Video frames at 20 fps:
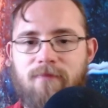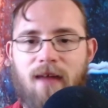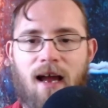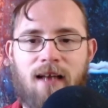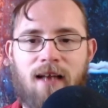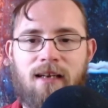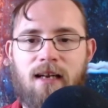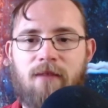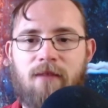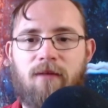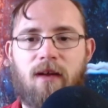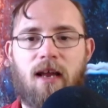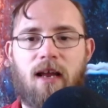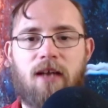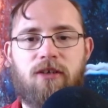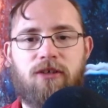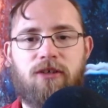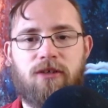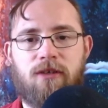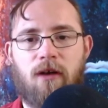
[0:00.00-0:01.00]

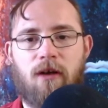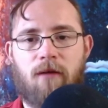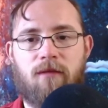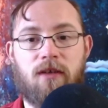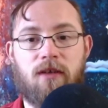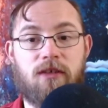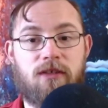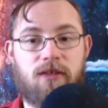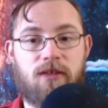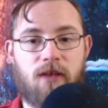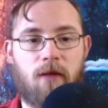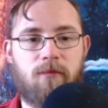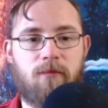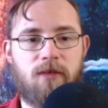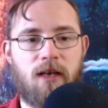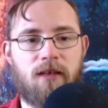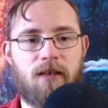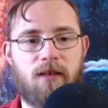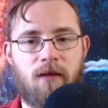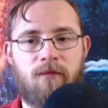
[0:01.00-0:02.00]
identification of the
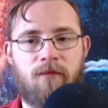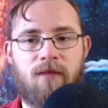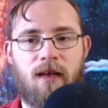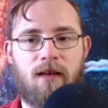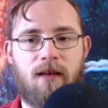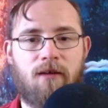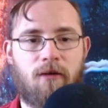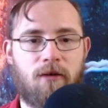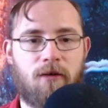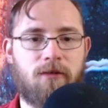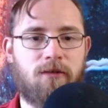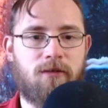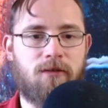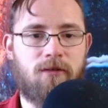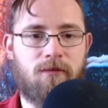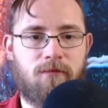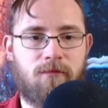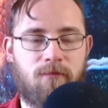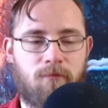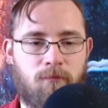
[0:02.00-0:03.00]
subject of Descartes'
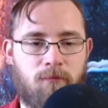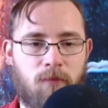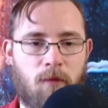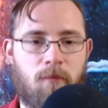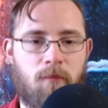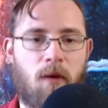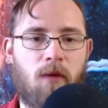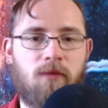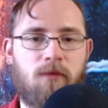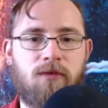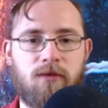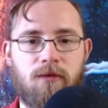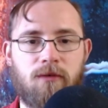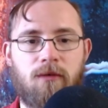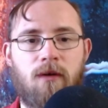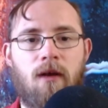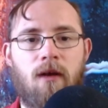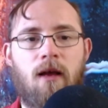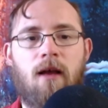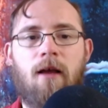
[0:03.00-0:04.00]
proposal.